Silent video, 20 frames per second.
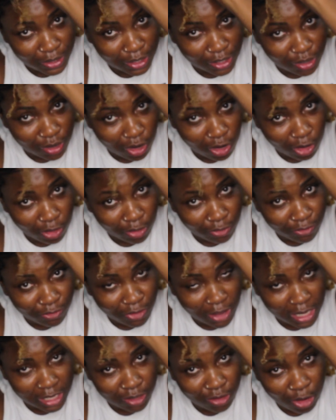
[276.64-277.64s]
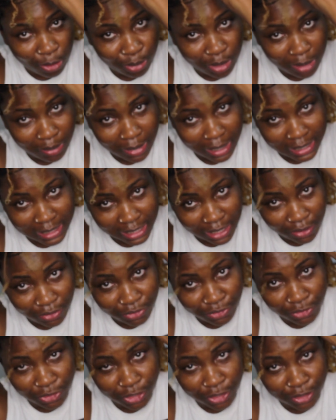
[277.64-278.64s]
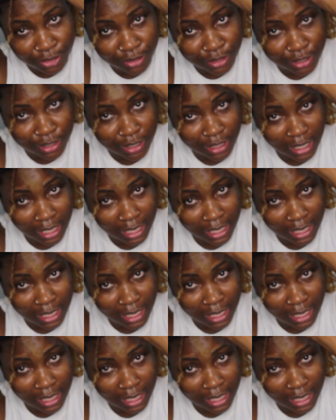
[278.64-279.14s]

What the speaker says: You know, I'm finally going to put myself first.